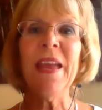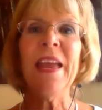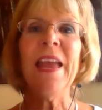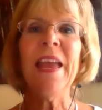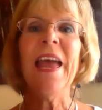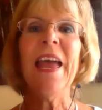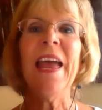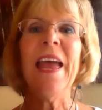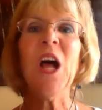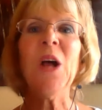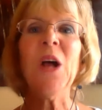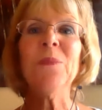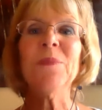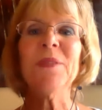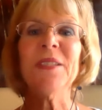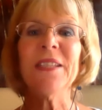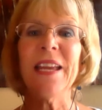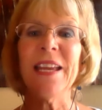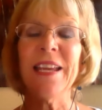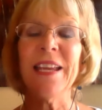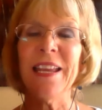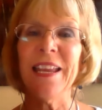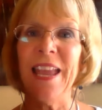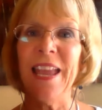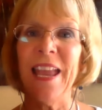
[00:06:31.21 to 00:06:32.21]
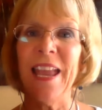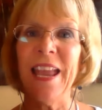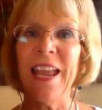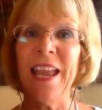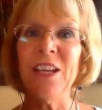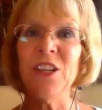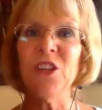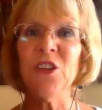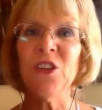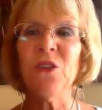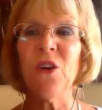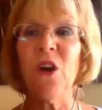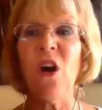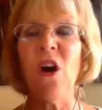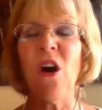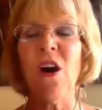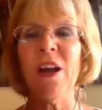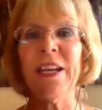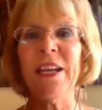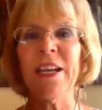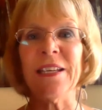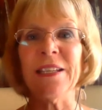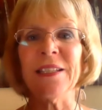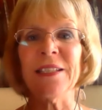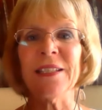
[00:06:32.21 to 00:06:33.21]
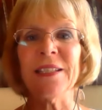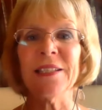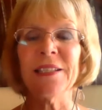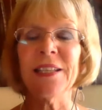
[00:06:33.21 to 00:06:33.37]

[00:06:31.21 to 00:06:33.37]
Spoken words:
helps engage your audience,